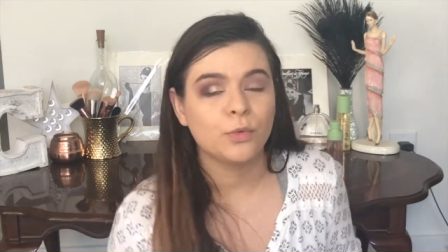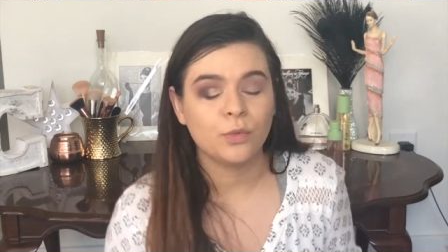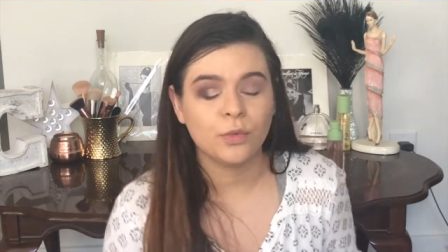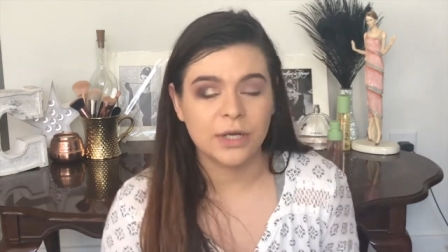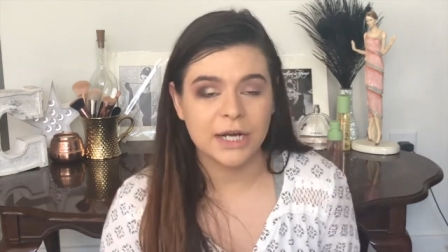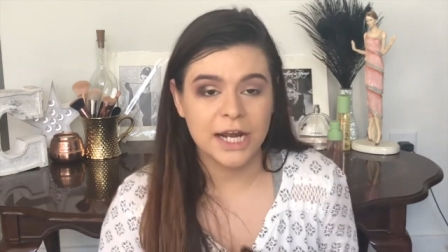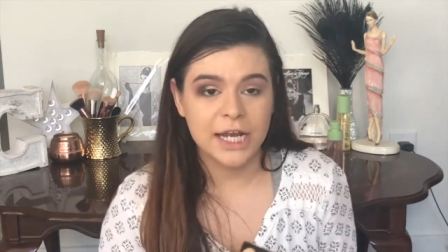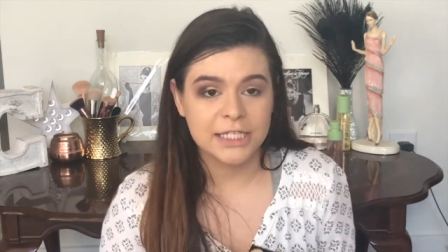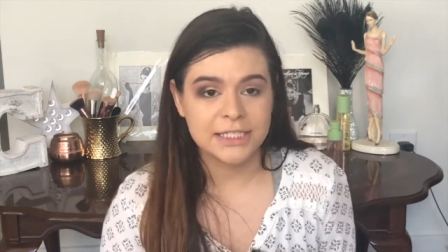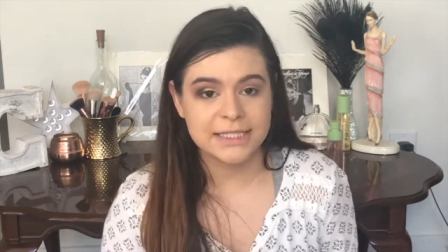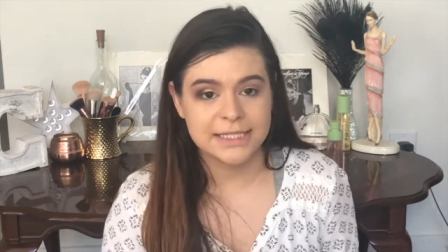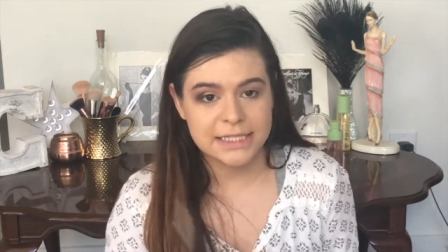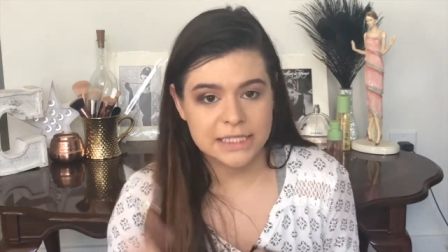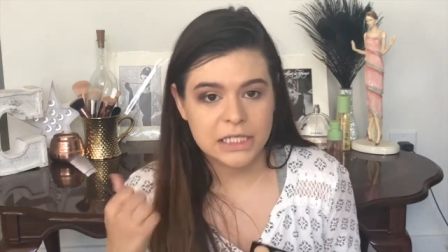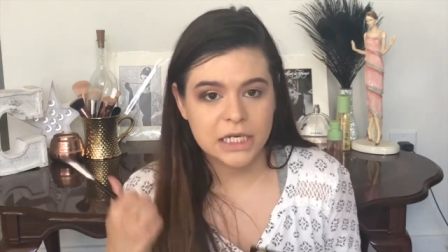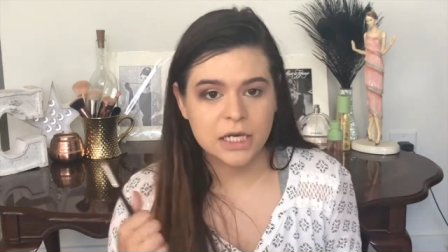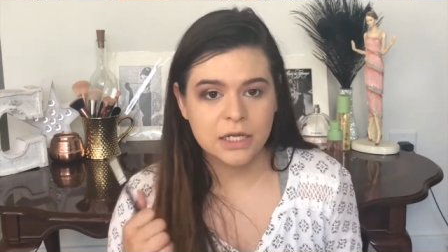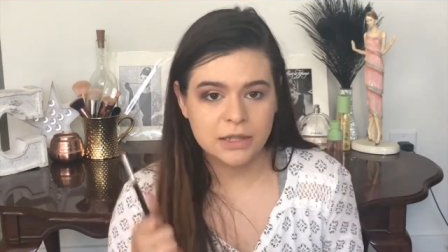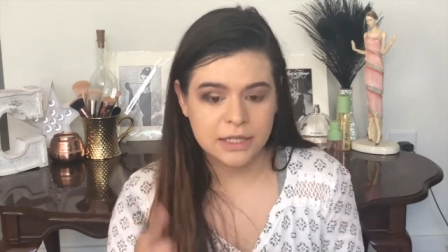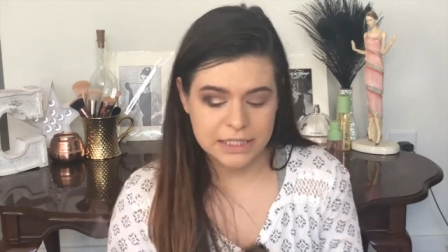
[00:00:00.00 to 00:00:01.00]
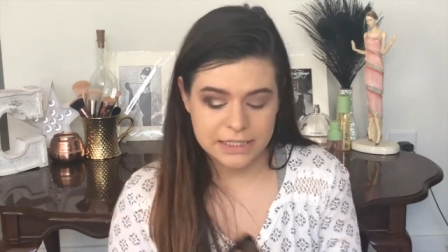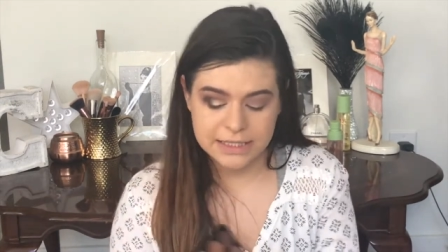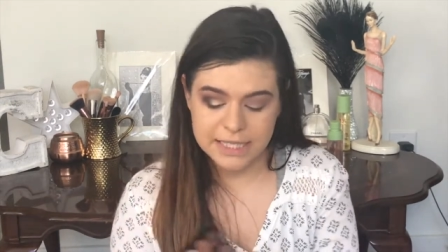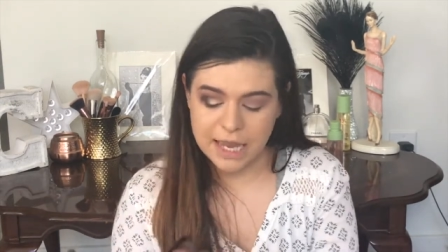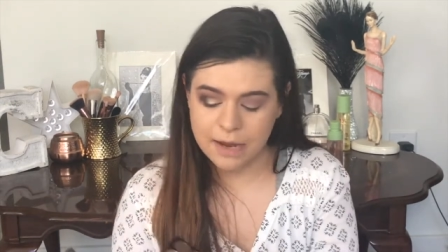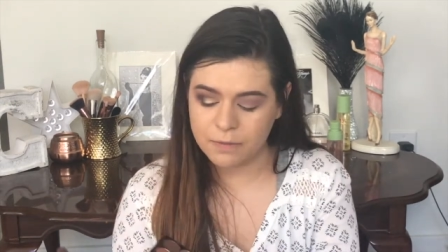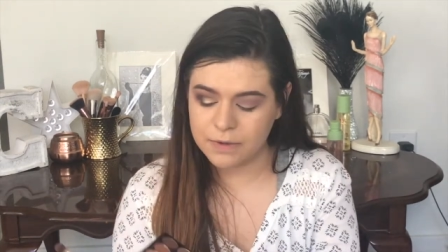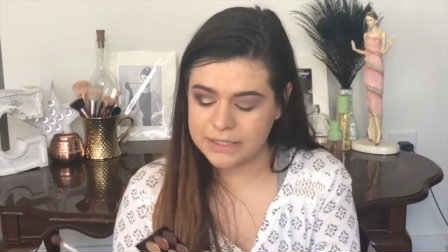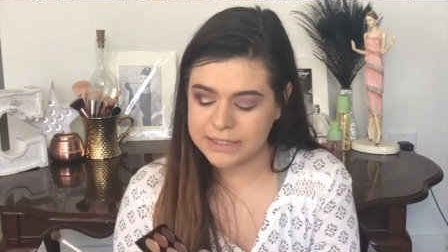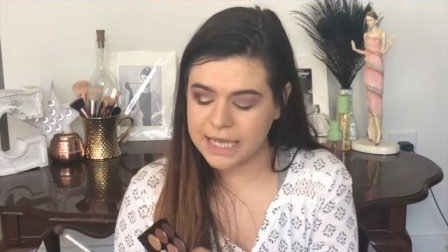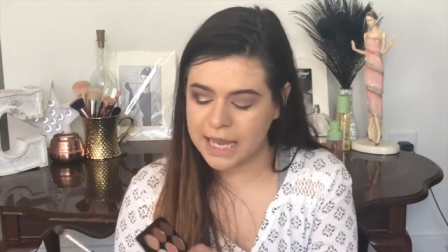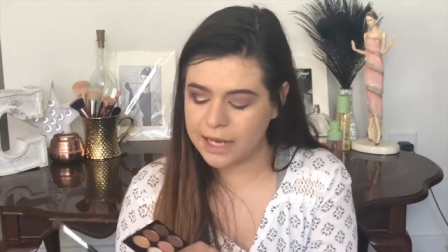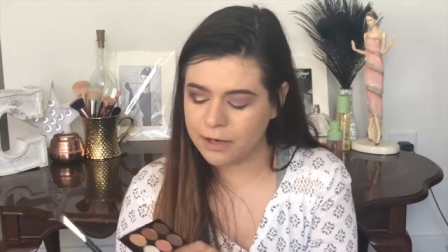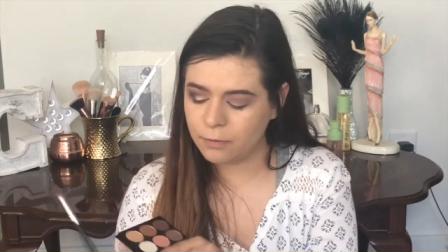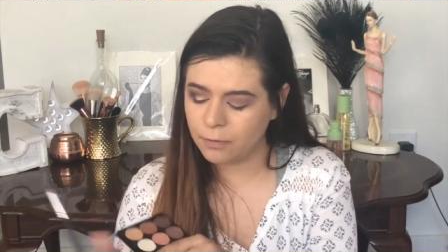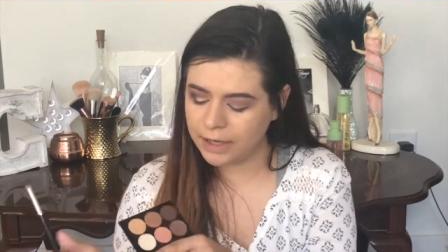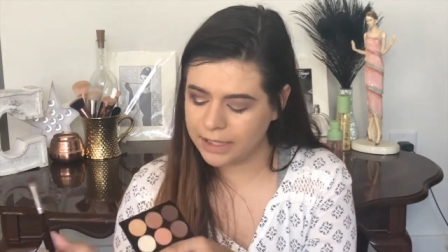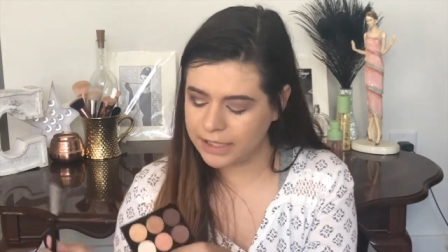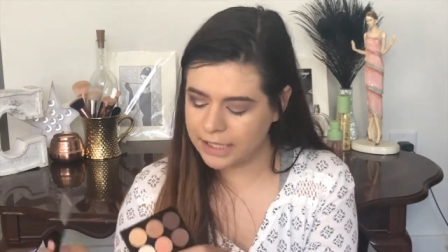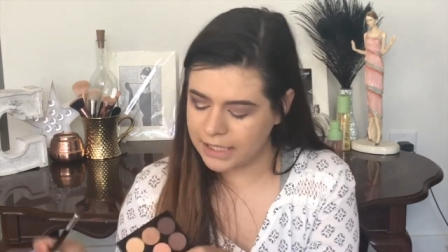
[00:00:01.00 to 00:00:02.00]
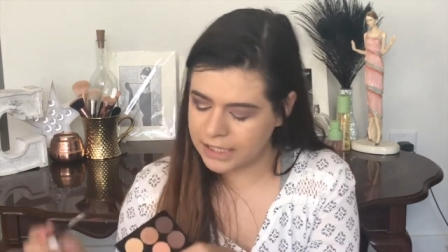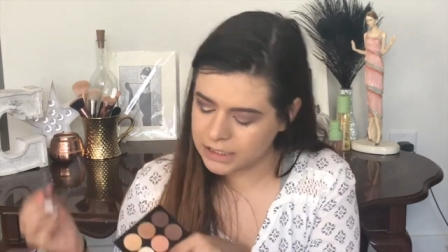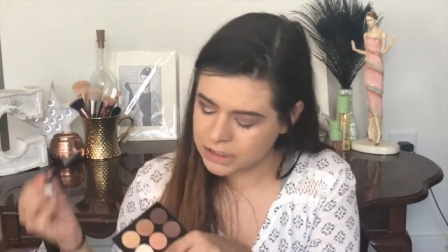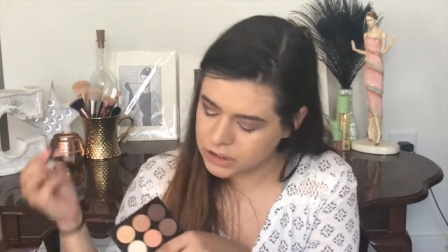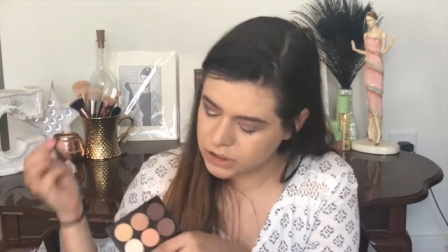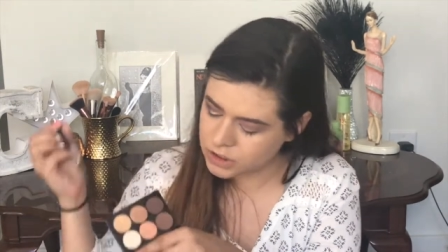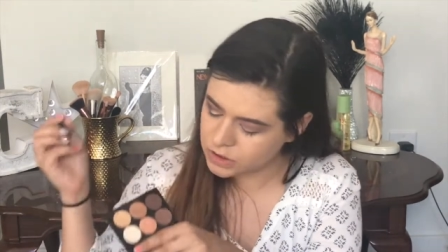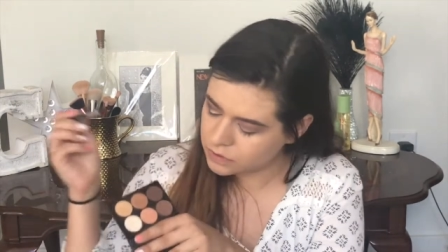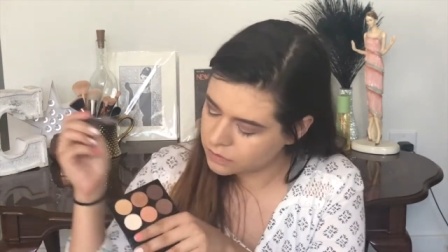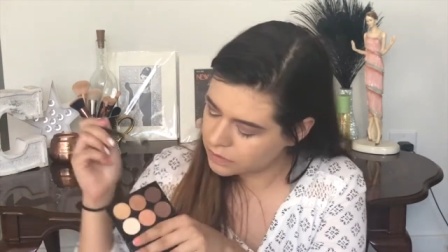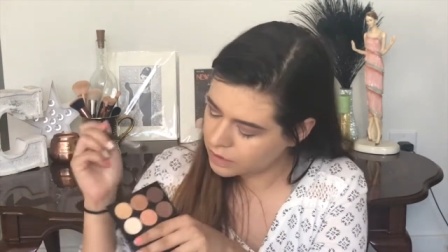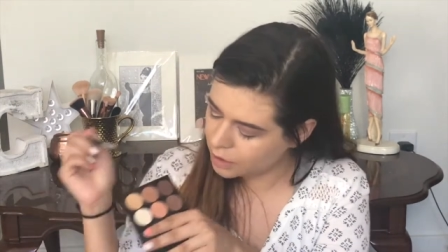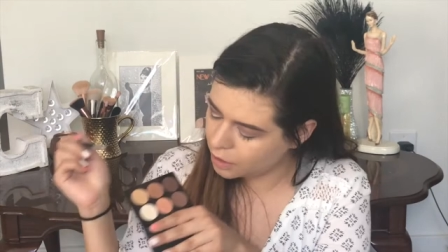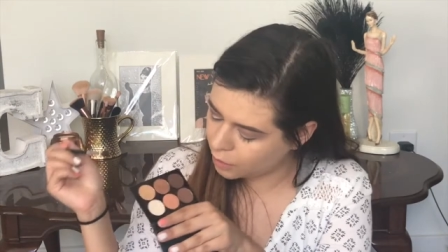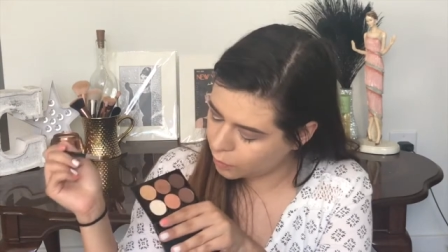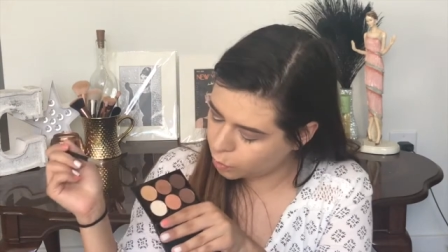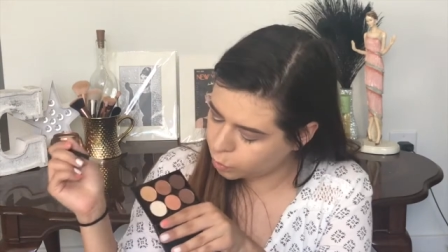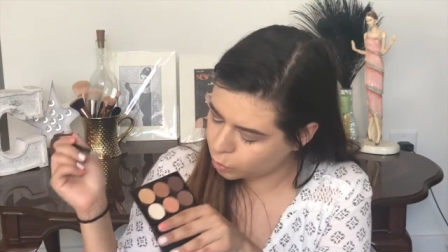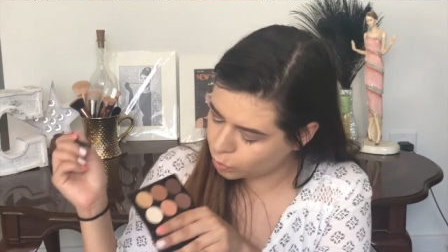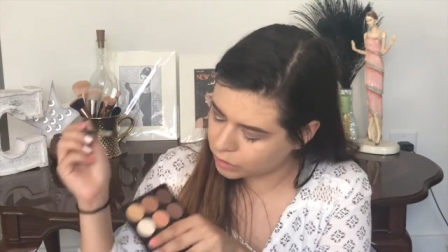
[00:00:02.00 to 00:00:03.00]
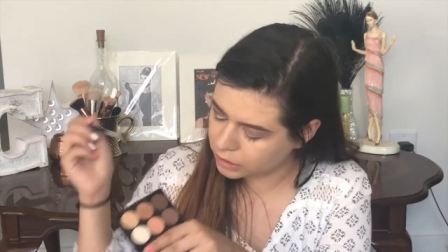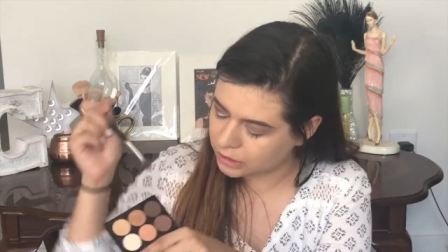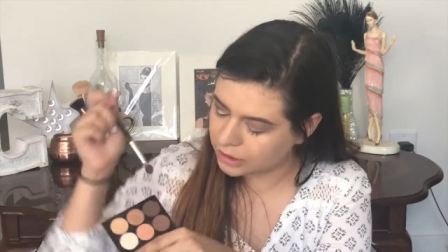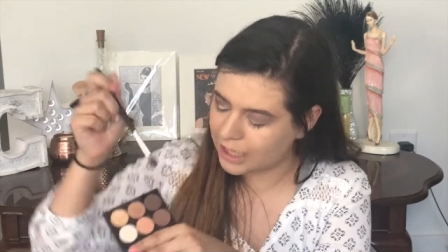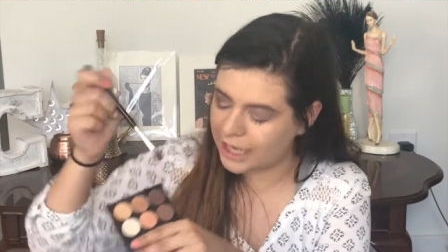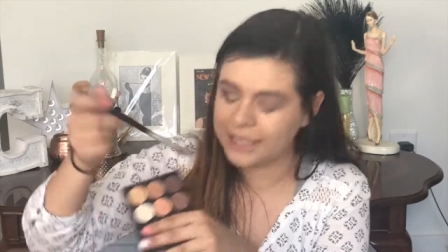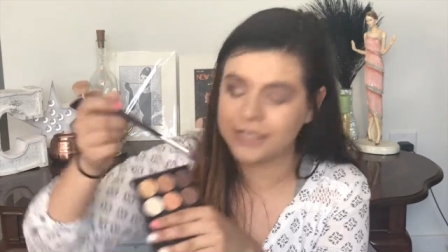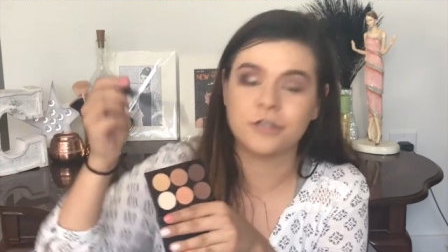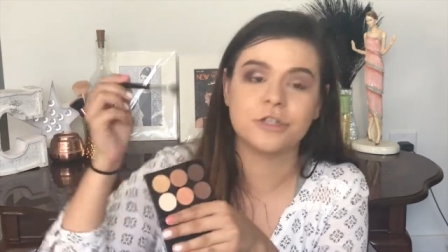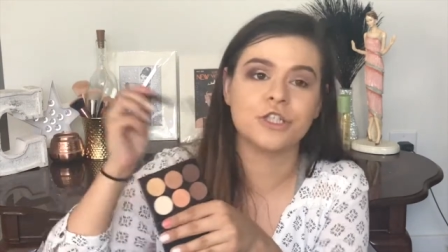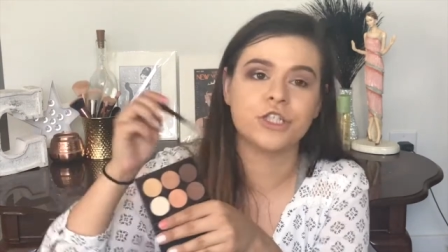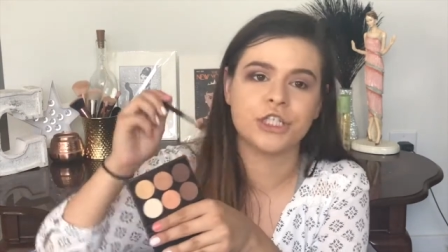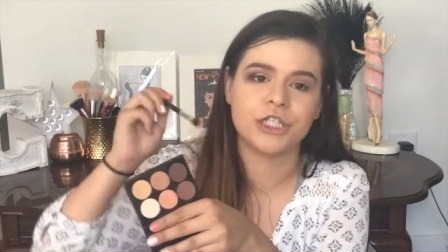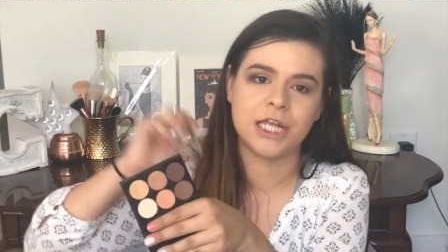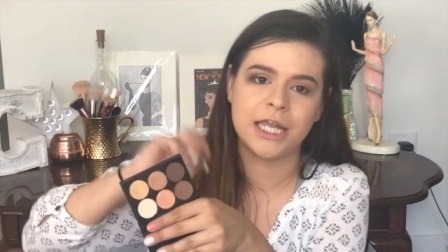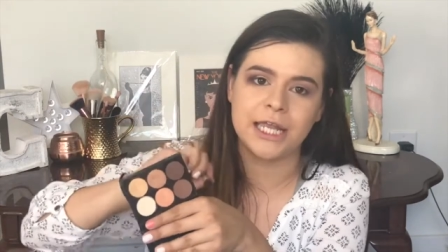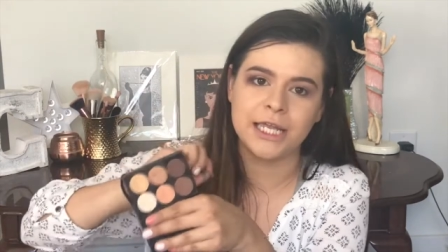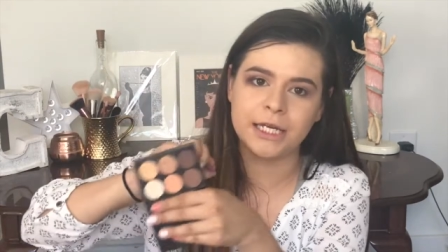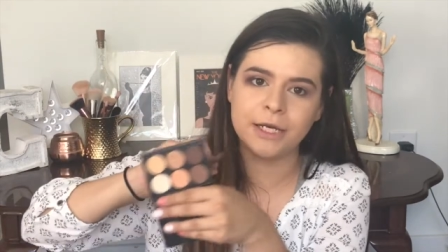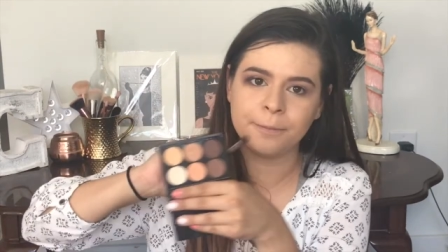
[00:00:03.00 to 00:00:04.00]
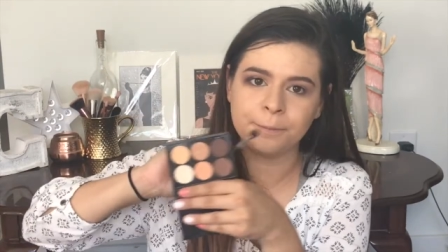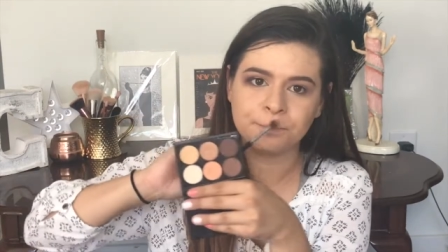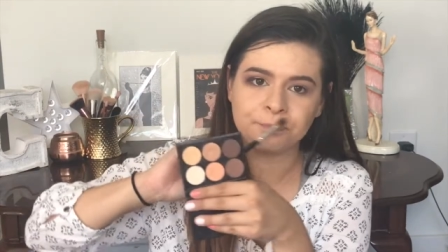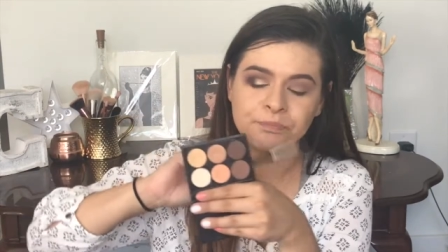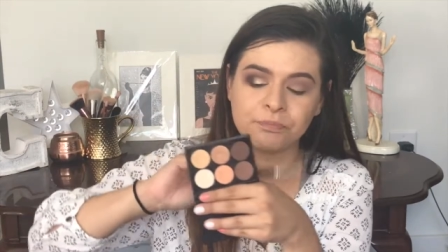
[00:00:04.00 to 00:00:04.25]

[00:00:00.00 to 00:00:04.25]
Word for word: what I did on this eye was I went into the lighter shade